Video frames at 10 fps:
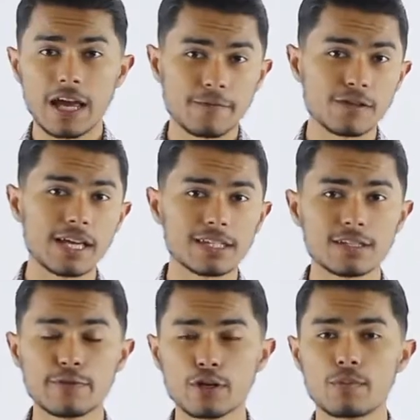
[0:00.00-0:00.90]
If you like
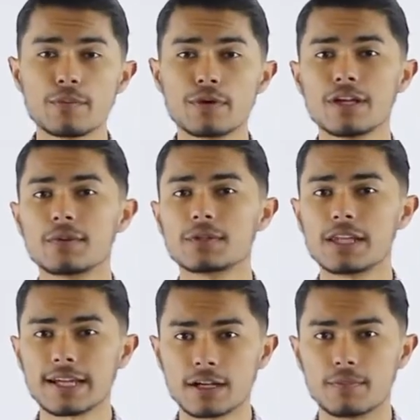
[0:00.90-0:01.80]
this video, remember to hit up the
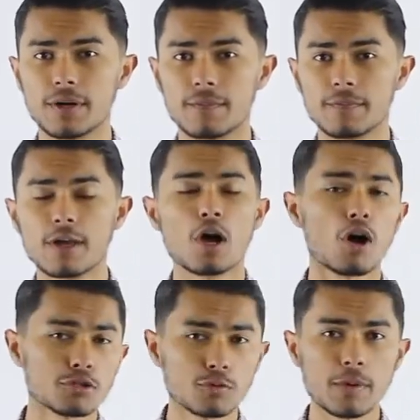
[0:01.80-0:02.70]
like up button.
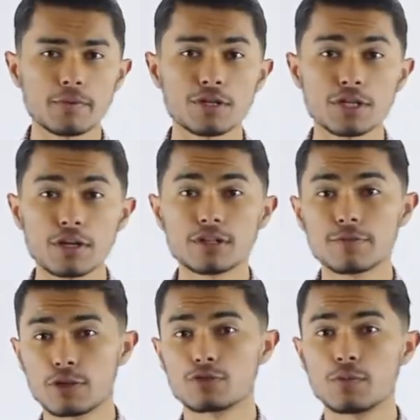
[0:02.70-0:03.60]
Also remember to share this
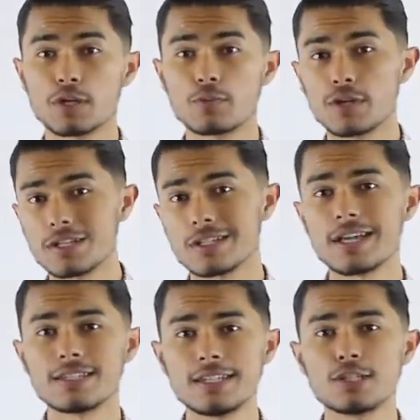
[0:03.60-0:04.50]
video so we can reach
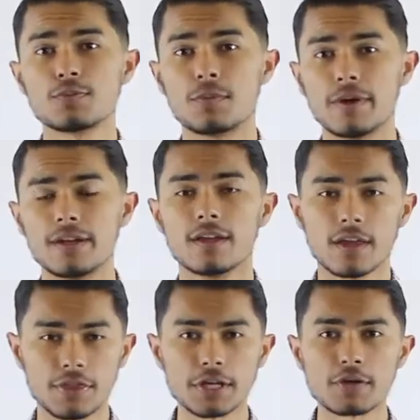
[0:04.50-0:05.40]
and teach more men.
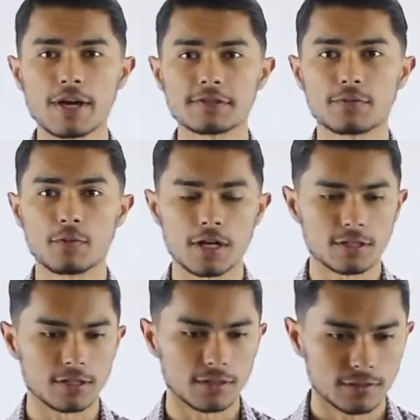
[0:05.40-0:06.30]
Thank you guys for watching.